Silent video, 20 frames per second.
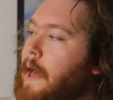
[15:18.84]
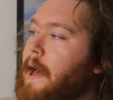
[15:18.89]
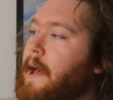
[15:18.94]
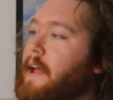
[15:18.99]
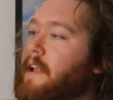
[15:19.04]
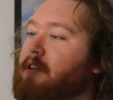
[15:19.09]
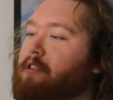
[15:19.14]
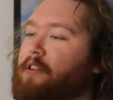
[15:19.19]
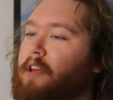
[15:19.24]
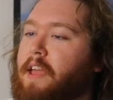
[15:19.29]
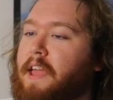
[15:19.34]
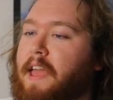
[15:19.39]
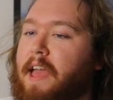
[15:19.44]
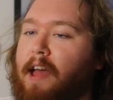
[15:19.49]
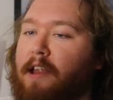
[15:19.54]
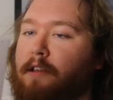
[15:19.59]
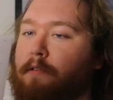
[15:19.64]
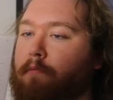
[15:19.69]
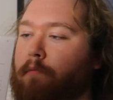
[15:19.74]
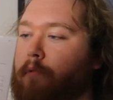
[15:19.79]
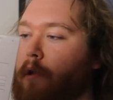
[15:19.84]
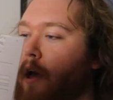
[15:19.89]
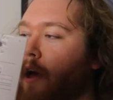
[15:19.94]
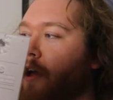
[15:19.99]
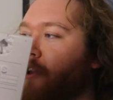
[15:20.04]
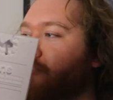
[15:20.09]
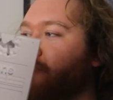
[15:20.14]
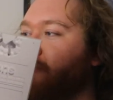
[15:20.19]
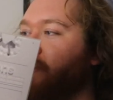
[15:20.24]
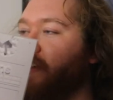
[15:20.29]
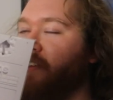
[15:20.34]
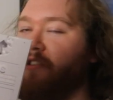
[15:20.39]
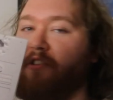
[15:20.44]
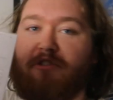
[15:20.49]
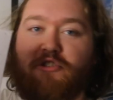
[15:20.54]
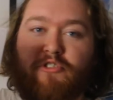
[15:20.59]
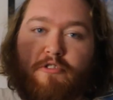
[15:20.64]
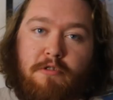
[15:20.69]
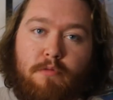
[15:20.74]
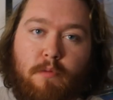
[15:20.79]
And again, I do need
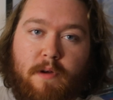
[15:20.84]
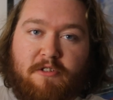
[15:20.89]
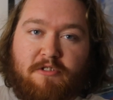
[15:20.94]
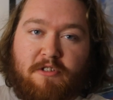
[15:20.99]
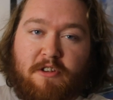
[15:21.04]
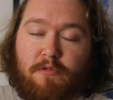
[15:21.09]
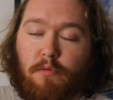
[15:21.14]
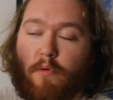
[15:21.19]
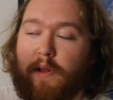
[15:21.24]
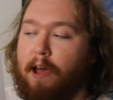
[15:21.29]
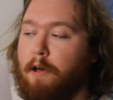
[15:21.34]
to switch this one